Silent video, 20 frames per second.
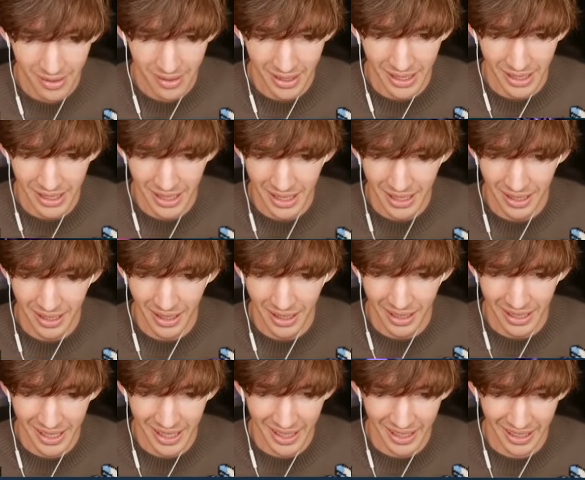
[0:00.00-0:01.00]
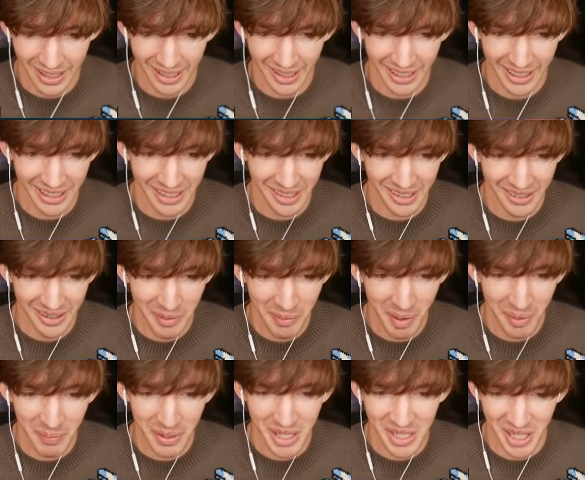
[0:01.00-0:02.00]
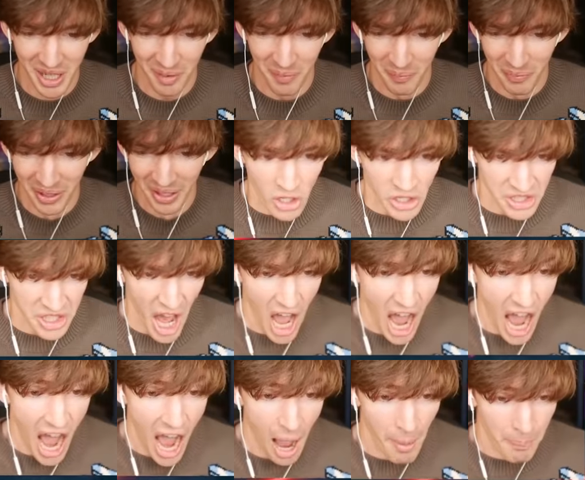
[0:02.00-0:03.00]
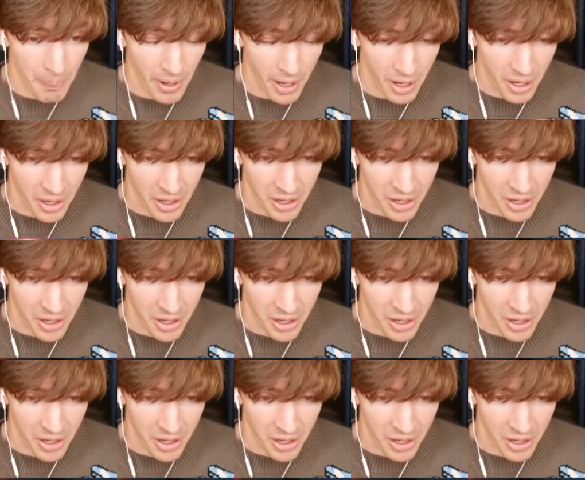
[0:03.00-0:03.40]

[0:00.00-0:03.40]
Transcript: I can't, I can't click you. He made me jump. Stop!